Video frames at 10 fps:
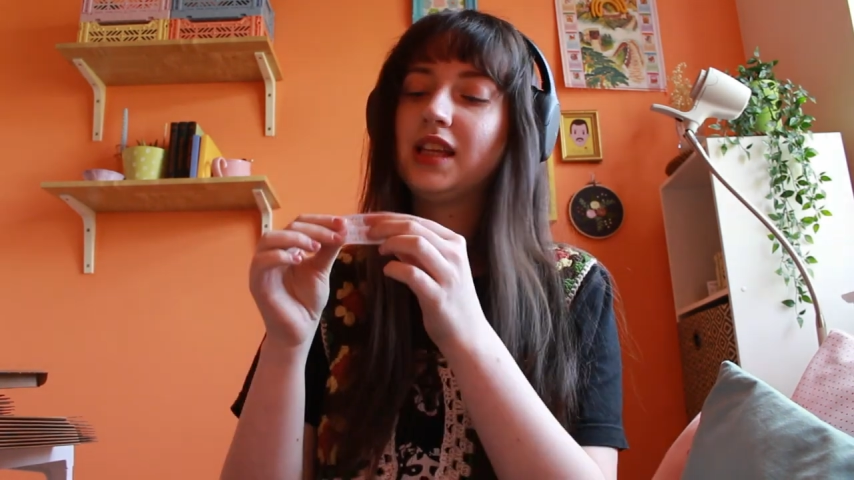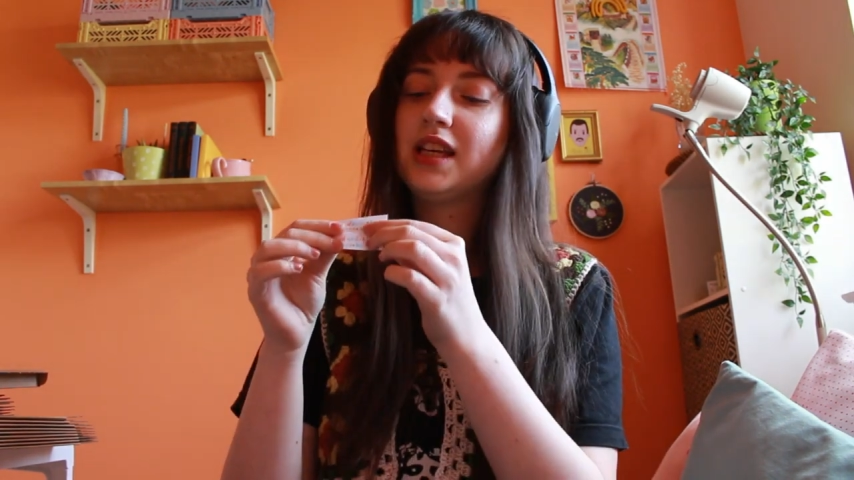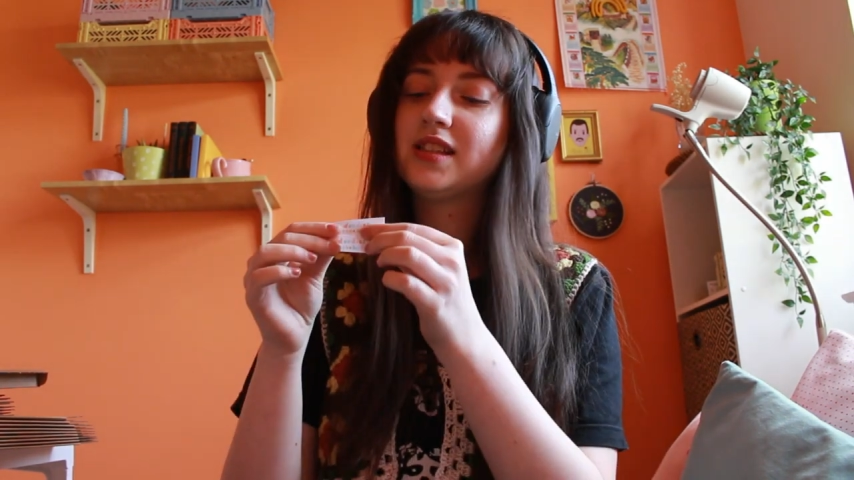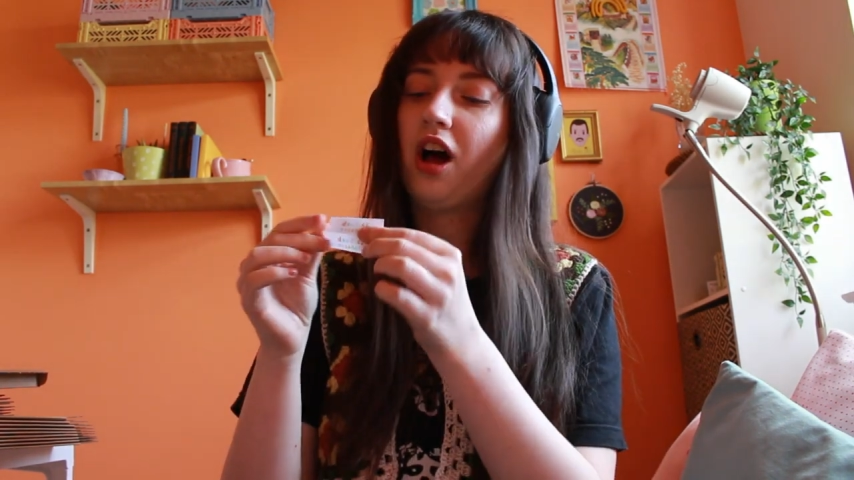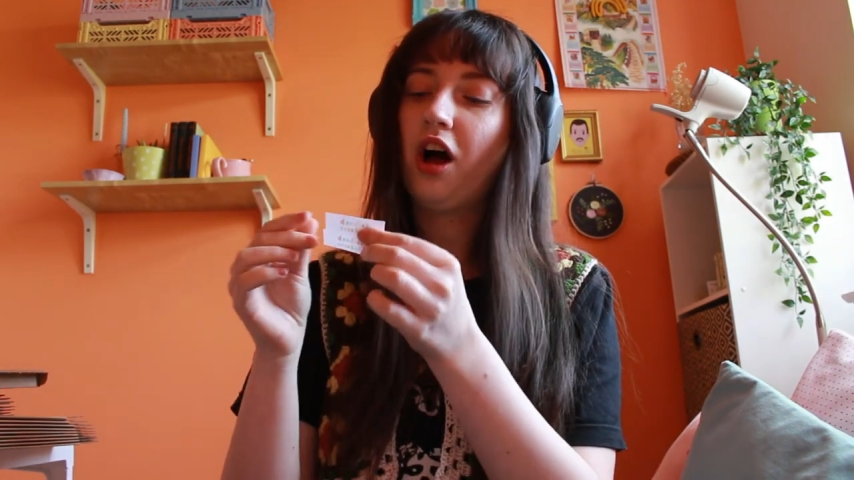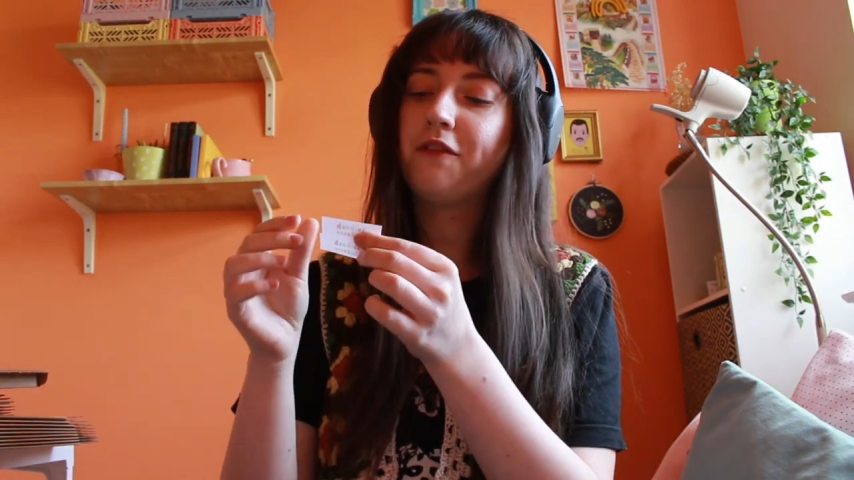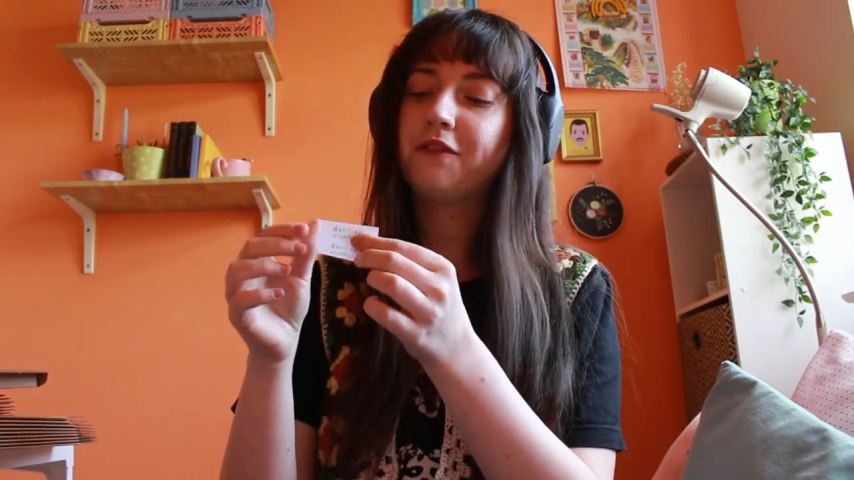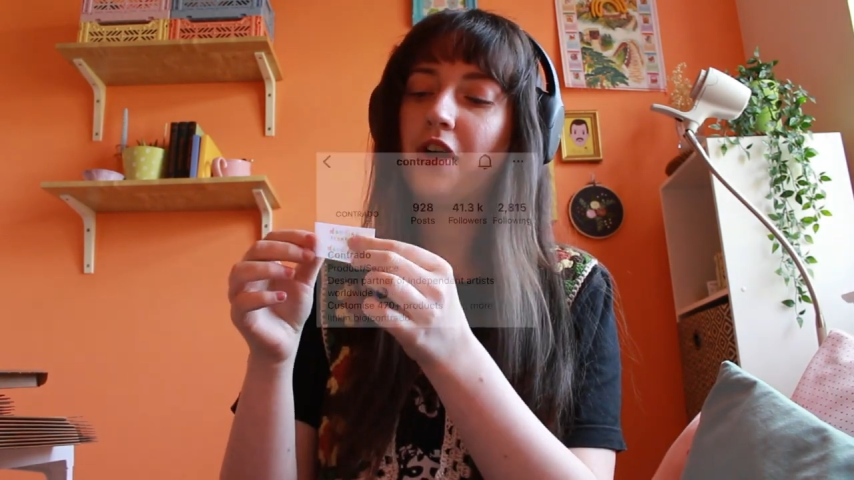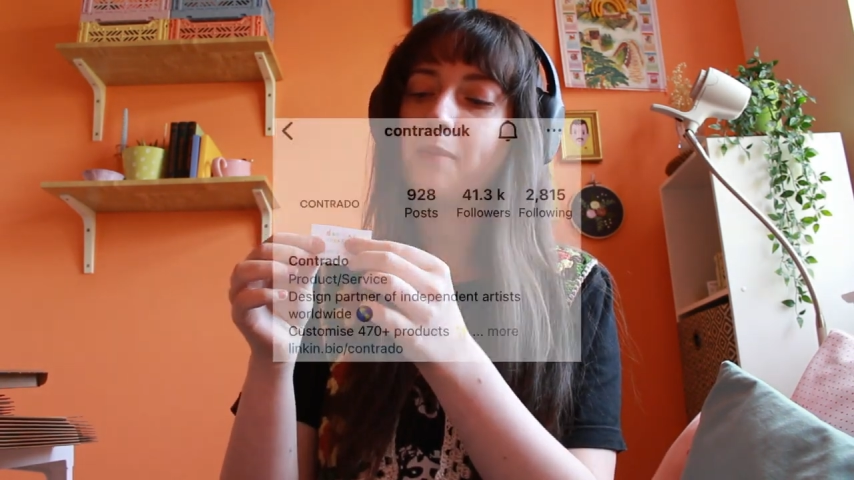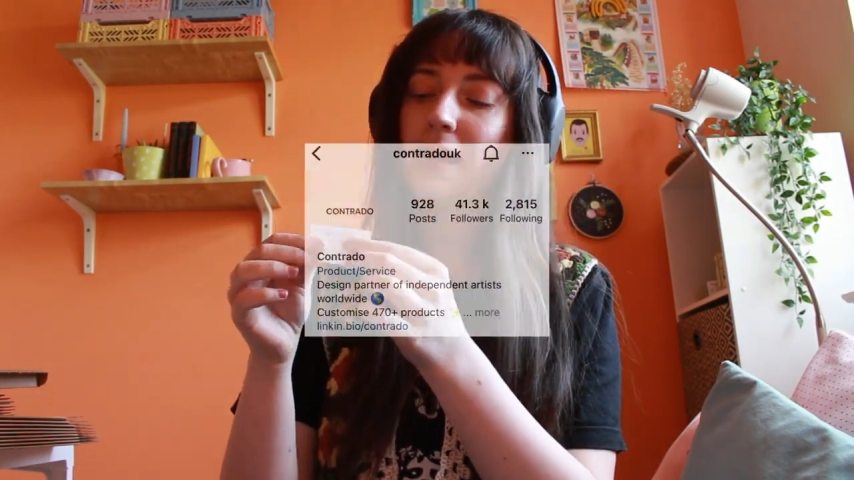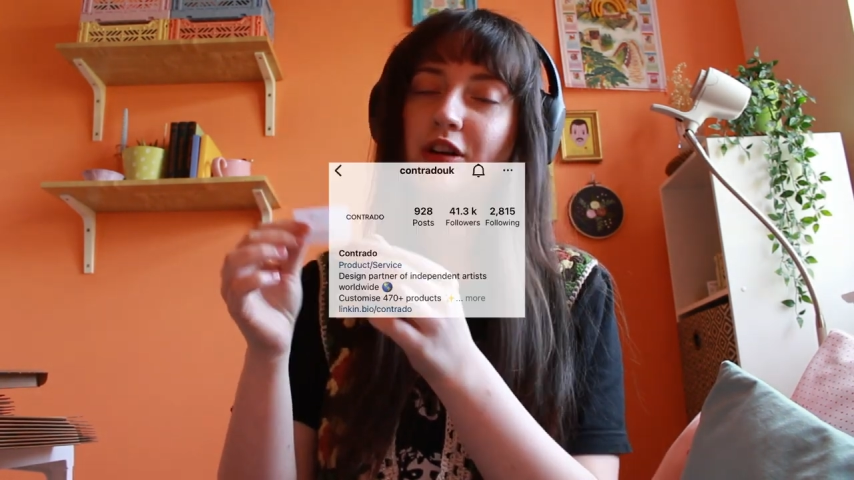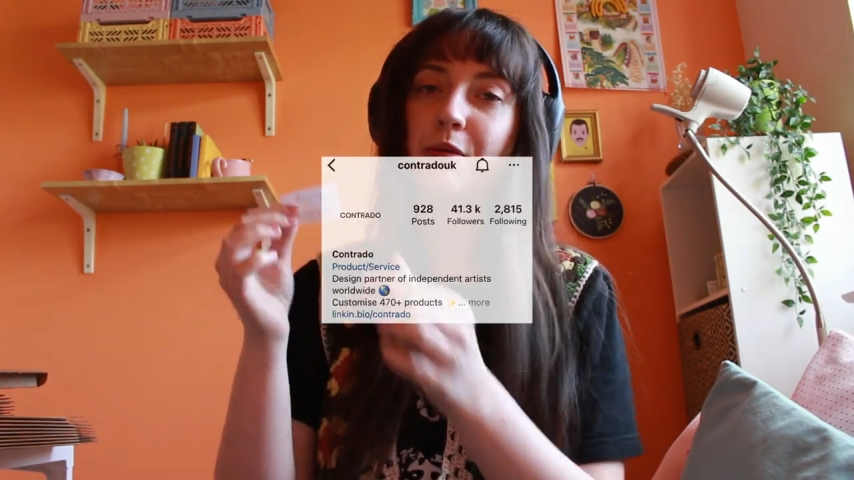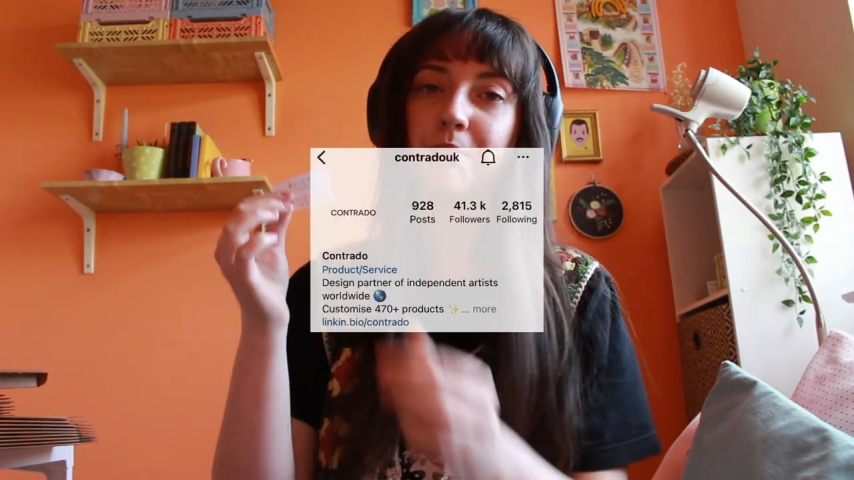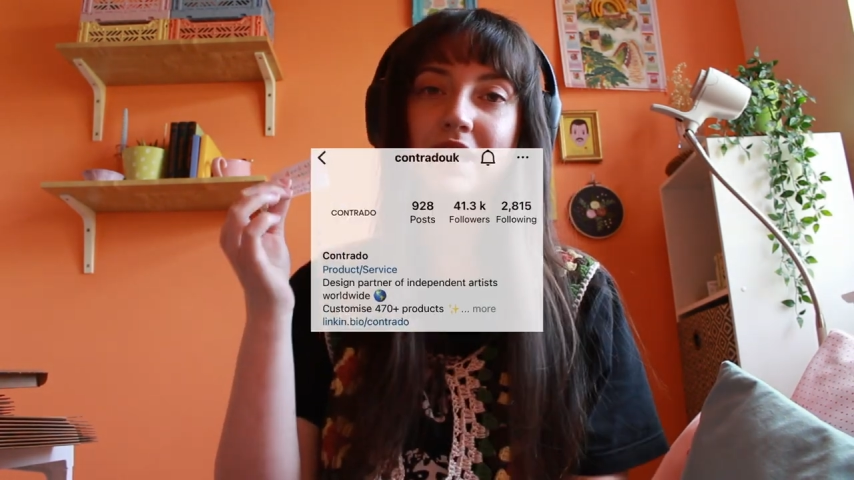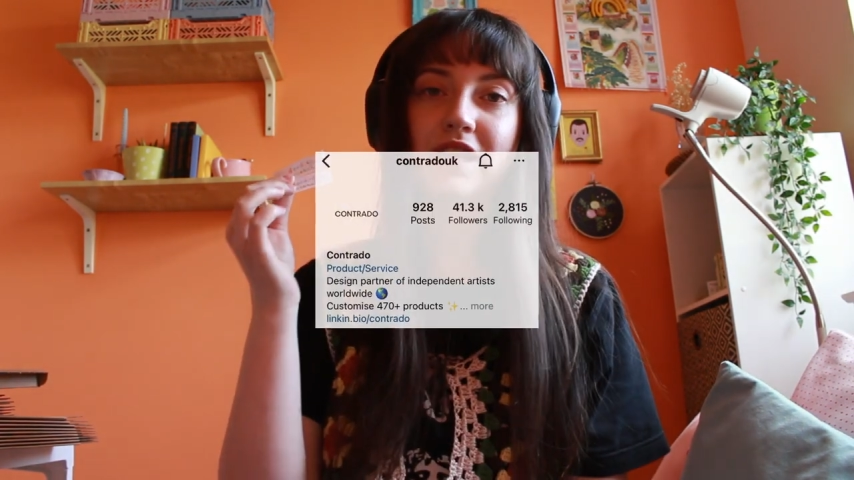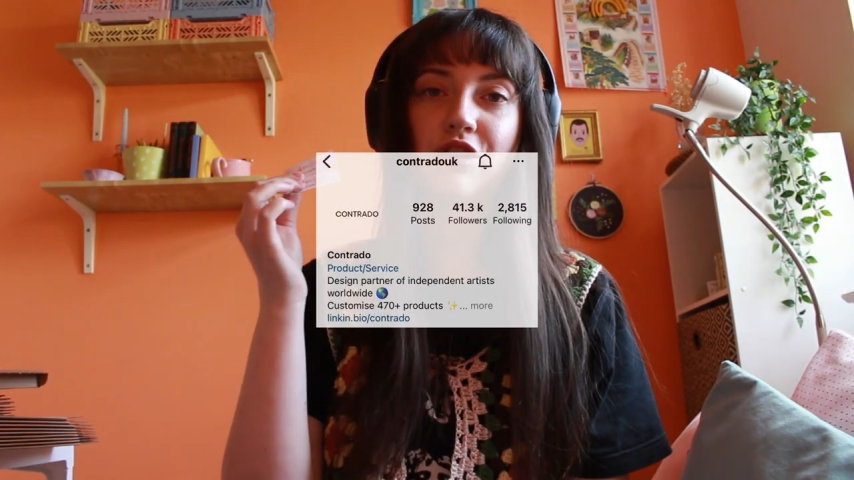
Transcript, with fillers: These are from a company